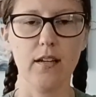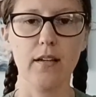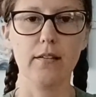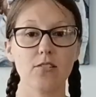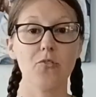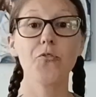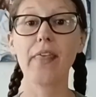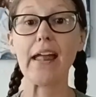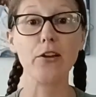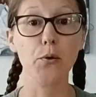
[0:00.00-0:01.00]
So
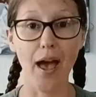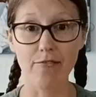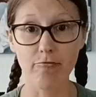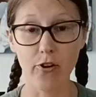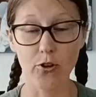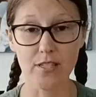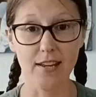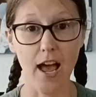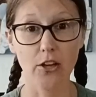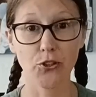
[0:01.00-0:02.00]
there you have it, folks.
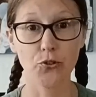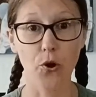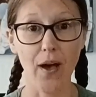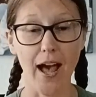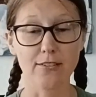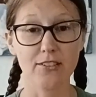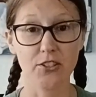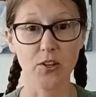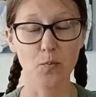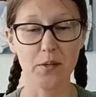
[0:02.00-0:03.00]
Now you know how to do
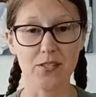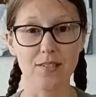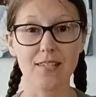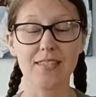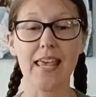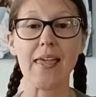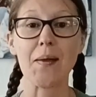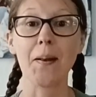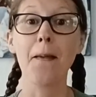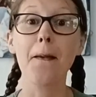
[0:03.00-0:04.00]
your business
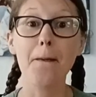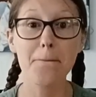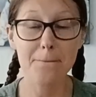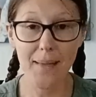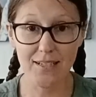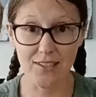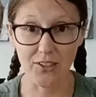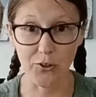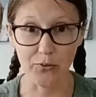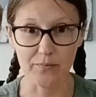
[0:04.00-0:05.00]
in
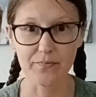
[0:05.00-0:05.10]
Mexico.